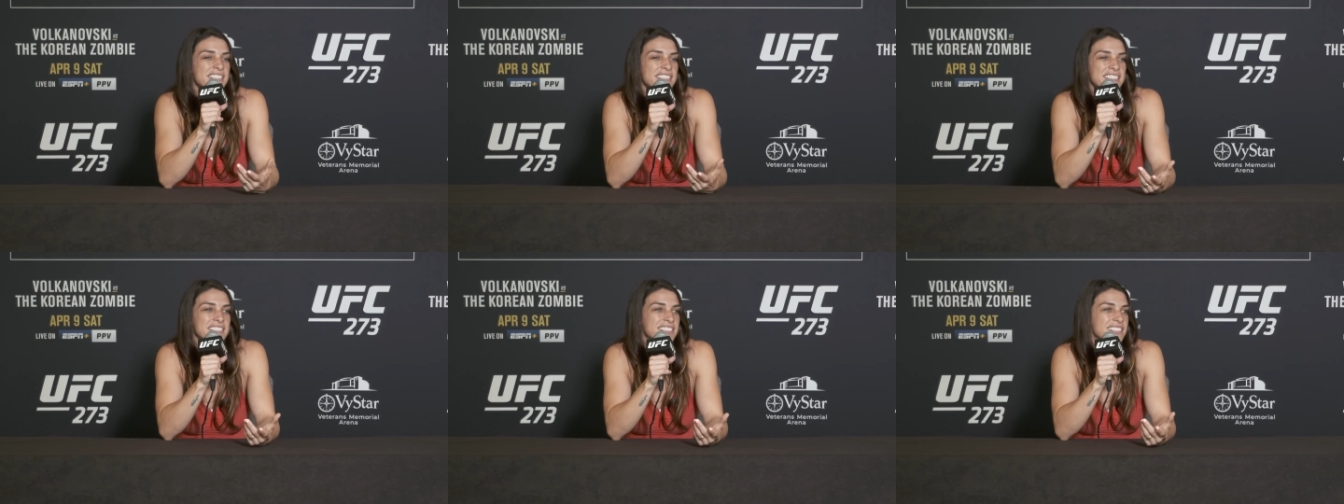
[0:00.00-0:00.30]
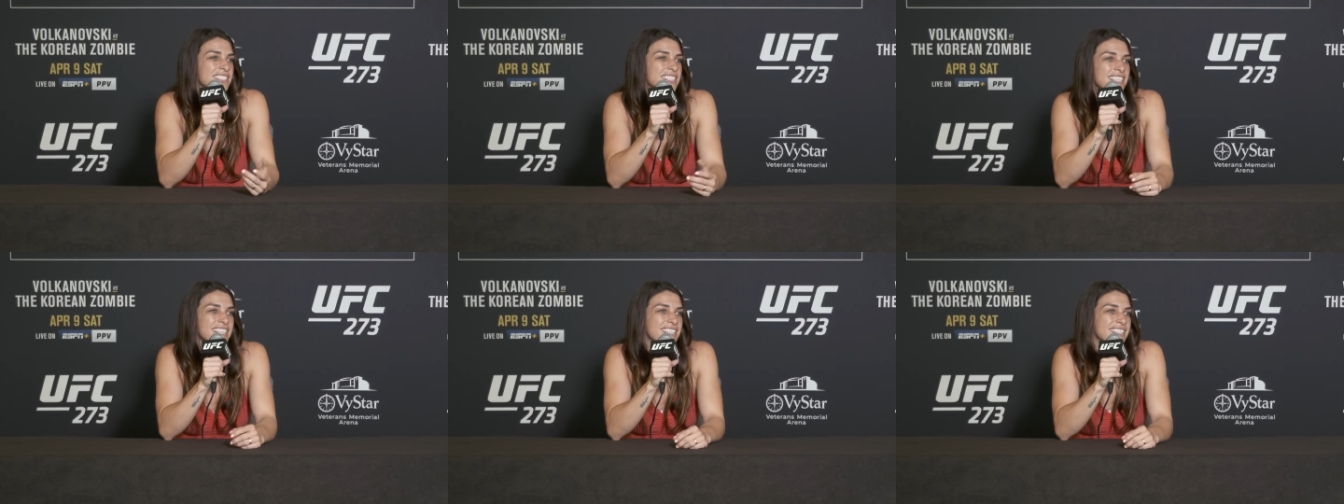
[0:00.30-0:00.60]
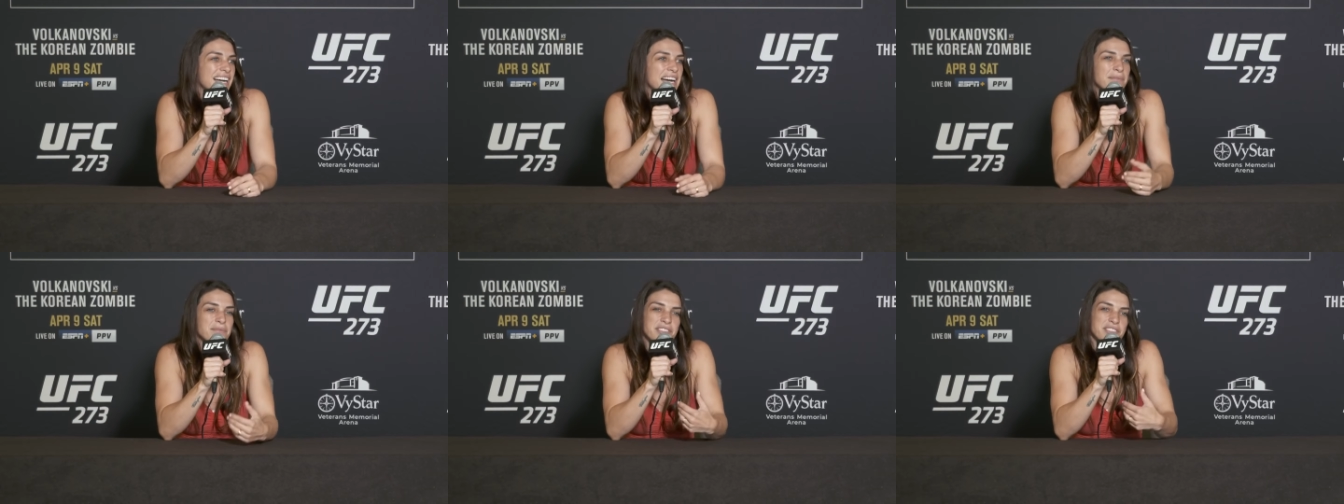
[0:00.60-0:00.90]
And
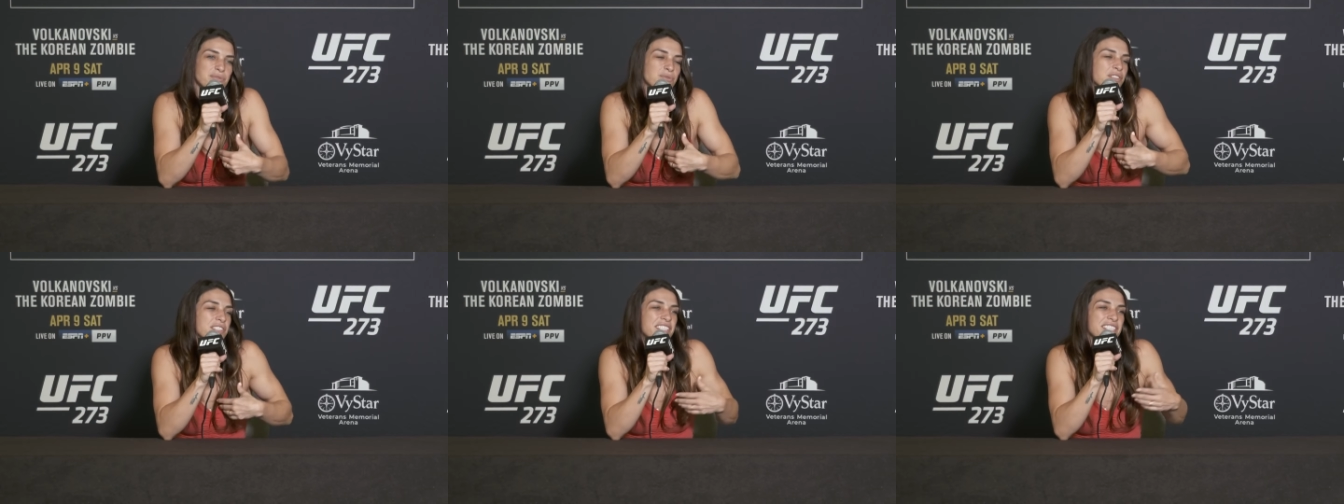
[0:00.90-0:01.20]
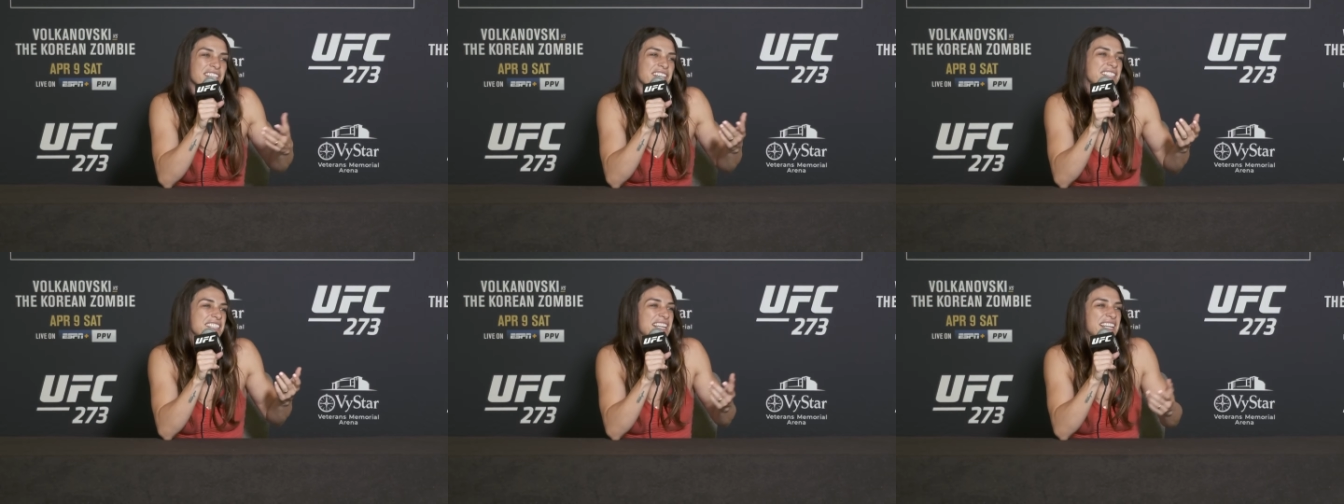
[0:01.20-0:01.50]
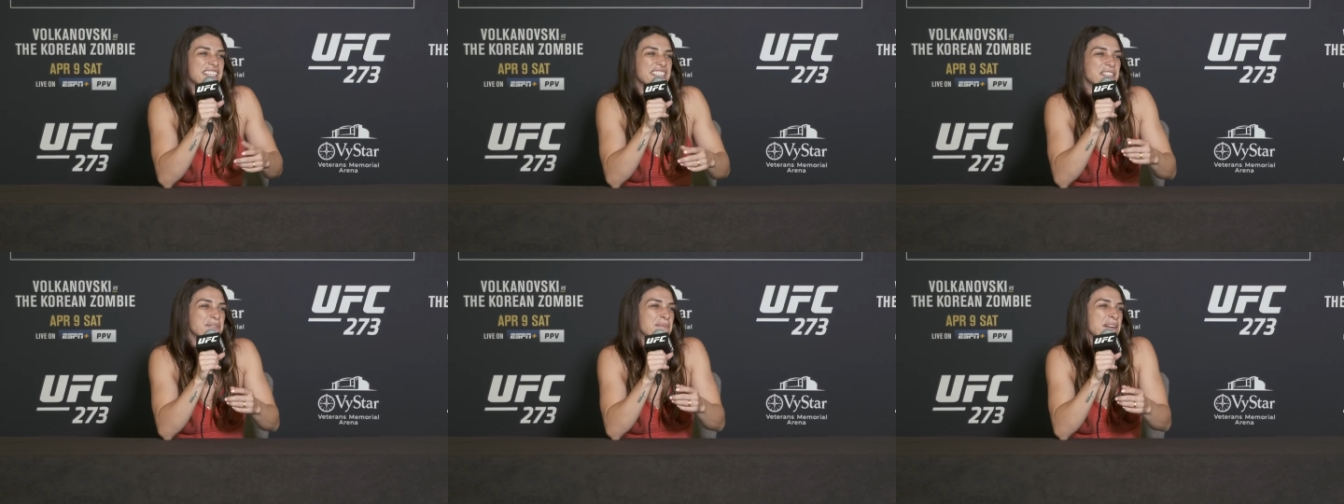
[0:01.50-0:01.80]
I'm just working on
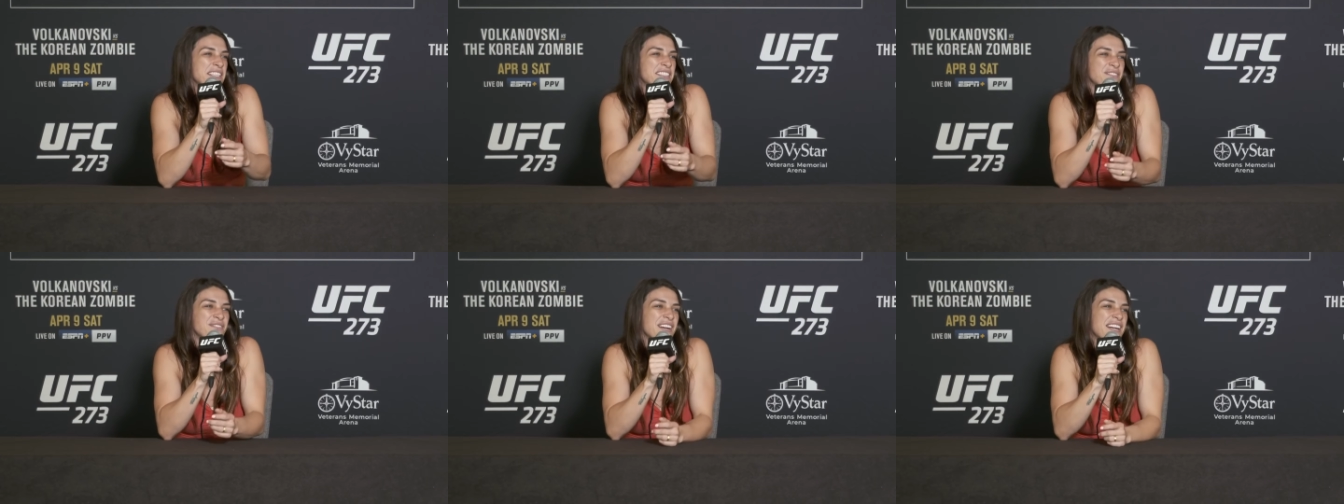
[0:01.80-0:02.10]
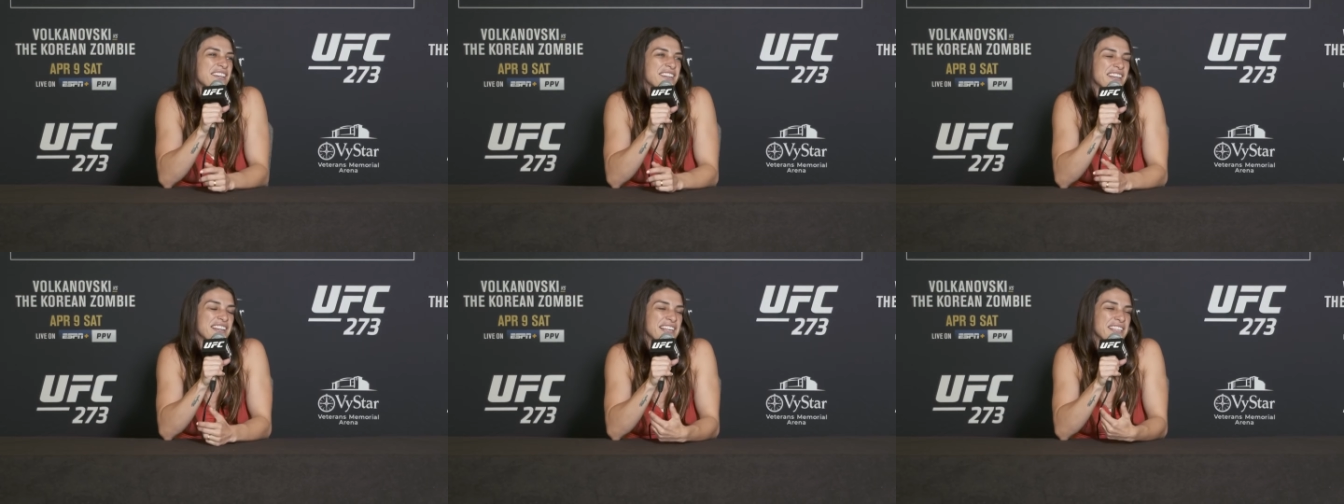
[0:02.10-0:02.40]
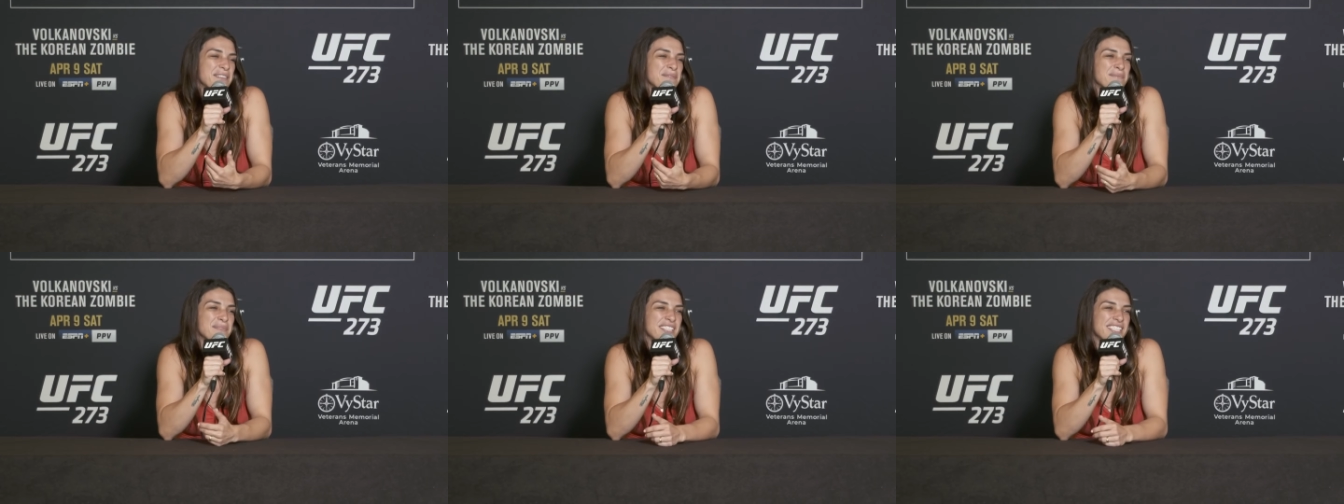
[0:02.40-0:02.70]
getting the best fighter I
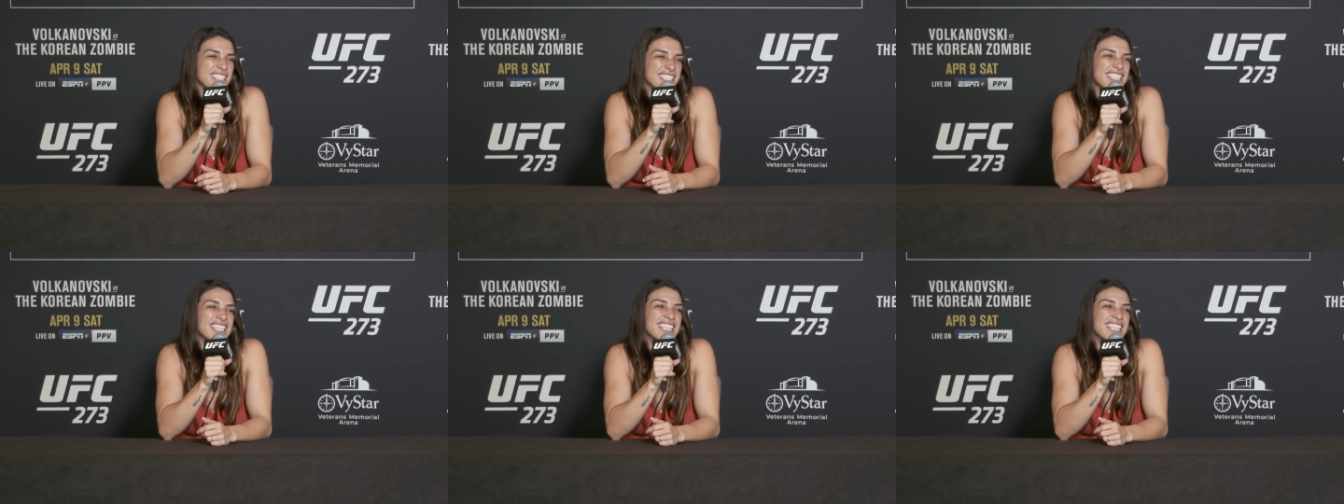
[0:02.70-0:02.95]
can be.